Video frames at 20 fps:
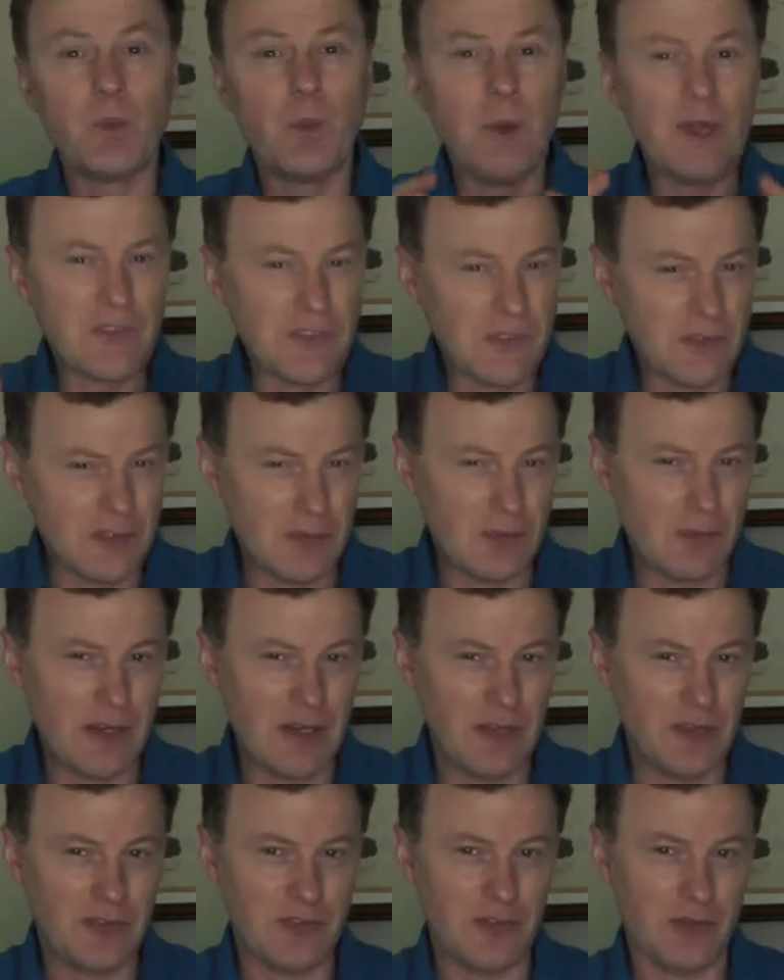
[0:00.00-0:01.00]
Western
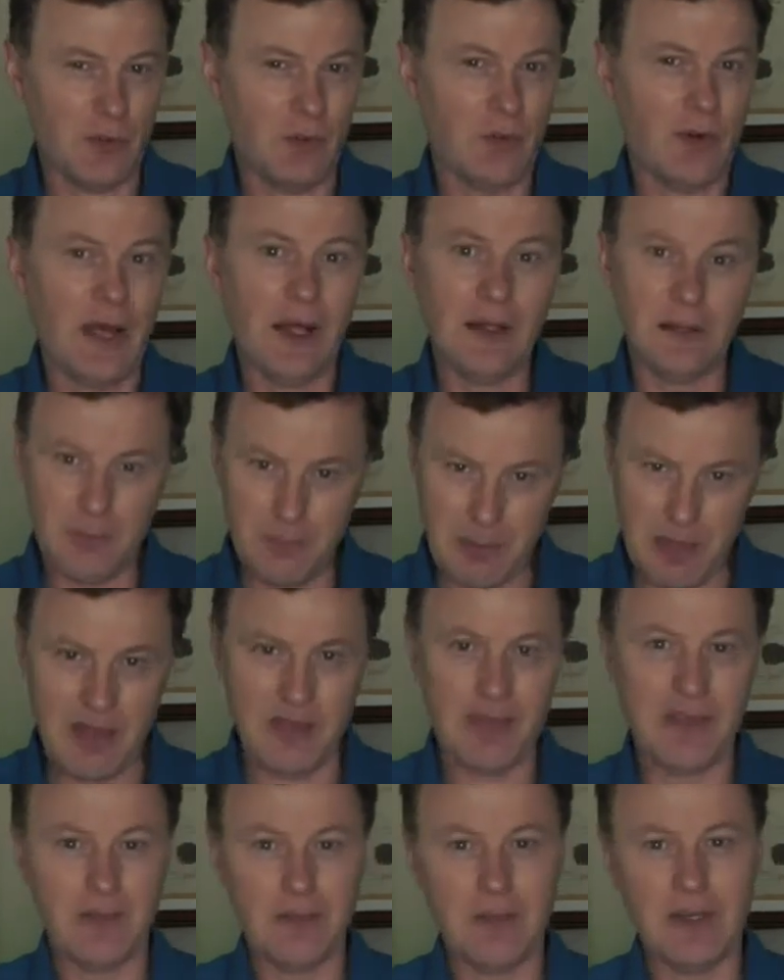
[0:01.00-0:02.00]
medicine or
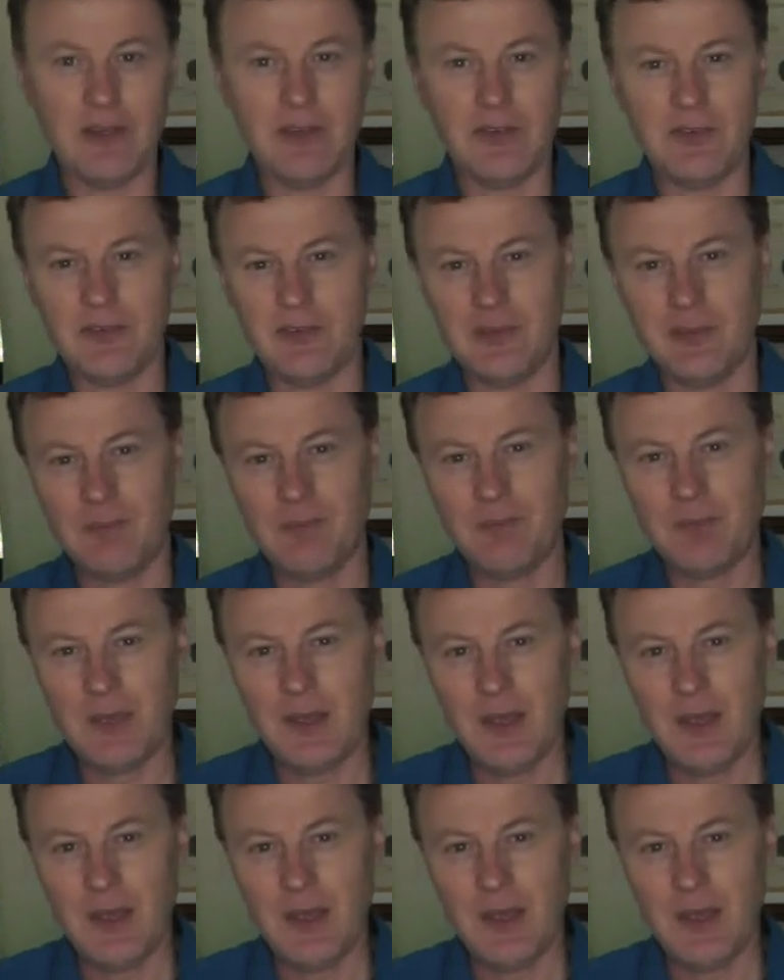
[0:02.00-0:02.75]
allopathic medicine.